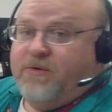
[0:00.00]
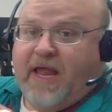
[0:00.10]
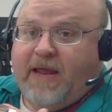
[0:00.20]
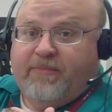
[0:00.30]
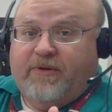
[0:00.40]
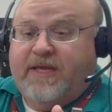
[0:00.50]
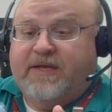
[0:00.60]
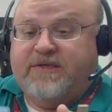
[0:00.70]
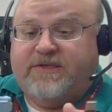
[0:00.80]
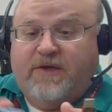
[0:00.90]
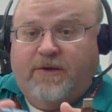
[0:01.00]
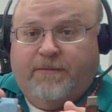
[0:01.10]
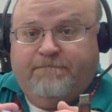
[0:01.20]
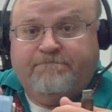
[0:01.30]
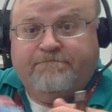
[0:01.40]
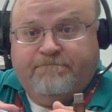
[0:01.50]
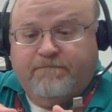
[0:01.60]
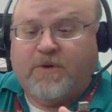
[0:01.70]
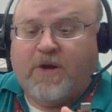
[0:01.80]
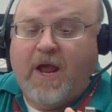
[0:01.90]
cable into.
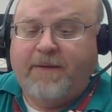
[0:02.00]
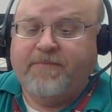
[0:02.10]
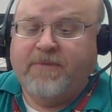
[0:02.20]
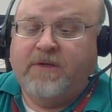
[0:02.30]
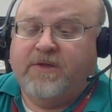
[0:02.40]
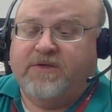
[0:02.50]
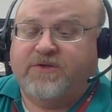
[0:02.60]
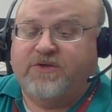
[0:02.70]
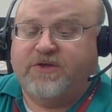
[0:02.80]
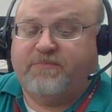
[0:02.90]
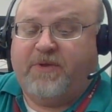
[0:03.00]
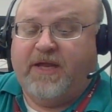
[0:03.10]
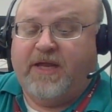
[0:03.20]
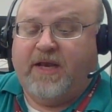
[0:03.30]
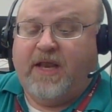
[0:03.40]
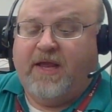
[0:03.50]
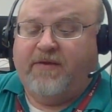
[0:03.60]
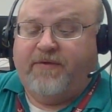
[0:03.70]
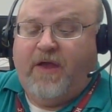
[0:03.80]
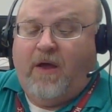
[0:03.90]
Okay, this will just plug in like
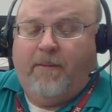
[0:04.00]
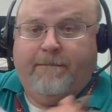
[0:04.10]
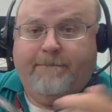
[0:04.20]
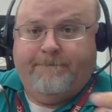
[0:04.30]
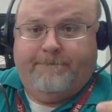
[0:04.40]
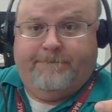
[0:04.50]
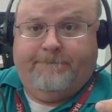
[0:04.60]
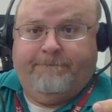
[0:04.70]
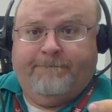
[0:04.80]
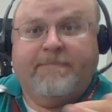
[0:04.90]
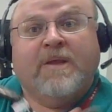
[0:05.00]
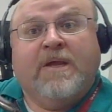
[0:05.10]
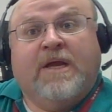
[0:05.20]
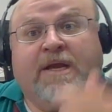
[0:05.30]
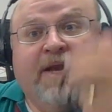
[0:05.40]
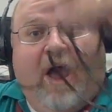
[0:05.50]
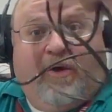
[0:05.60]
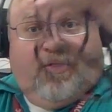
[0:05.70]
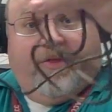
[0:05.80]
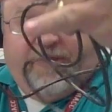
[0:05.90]
so.
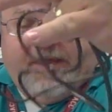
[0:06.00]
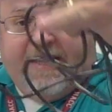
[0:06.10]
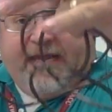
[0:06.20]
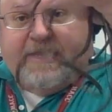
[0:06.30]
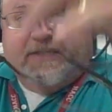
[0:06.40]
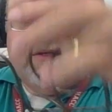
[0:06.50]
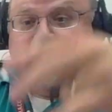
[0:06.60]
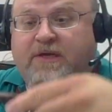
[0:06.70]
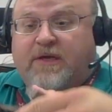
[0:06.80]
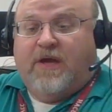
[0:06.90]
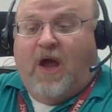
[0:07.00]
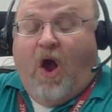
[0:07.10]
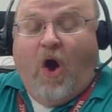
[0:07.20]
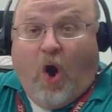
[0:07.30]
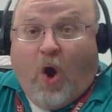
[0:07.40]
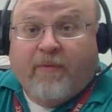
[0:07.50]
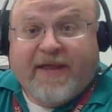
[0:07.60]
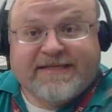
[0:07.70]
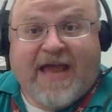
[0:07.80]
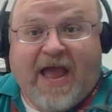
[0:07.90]
Now, these are
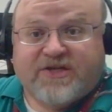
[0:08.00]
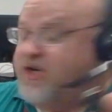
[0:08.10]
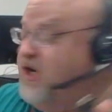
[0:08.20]
already attached to